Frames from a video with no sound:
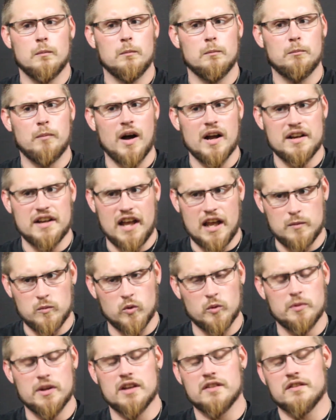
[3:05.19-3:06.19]
my name
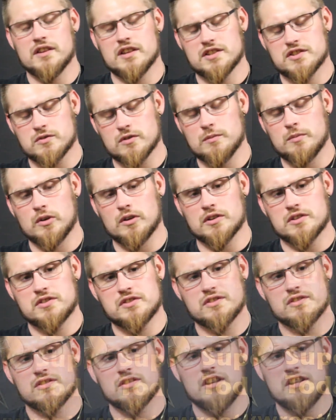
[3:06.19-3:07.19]
will be in the history
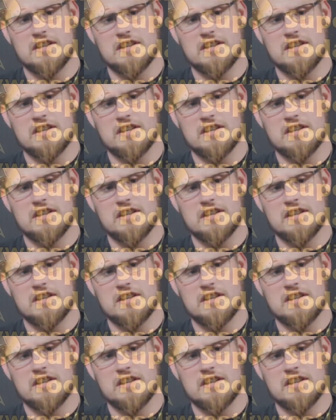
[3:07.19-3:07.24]
books